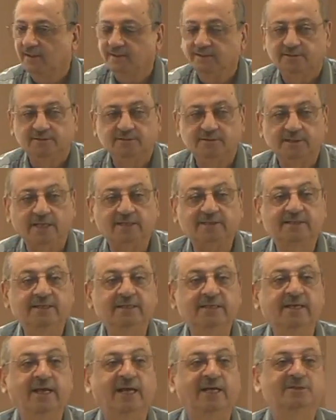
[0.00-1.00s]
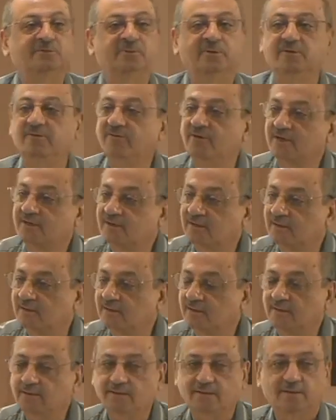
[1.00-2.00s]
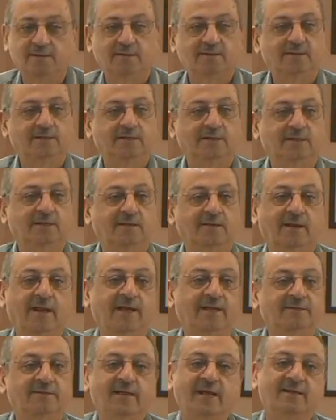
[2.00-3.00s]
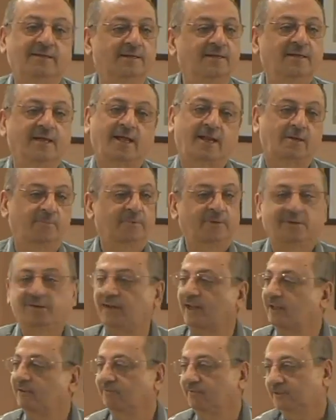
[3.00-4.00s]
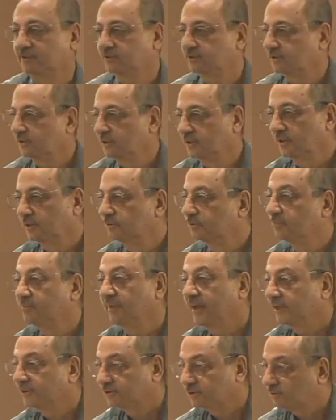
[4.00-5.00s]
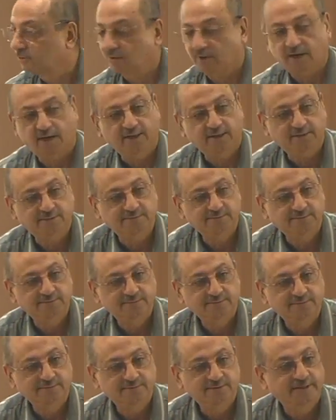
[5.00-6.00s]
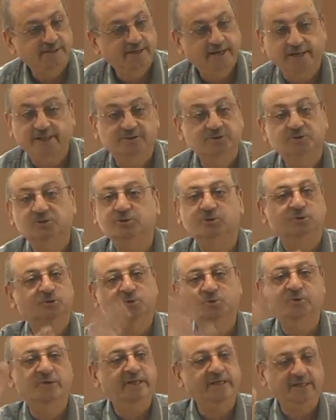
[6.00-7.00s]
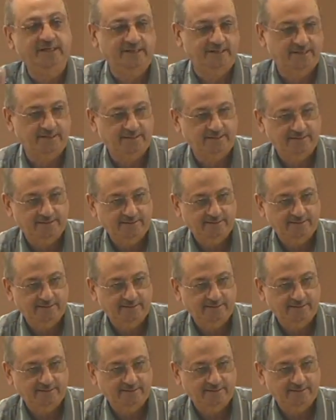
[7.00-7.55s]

Nothing has been written like that in Arabic language to match Quran. It's unique.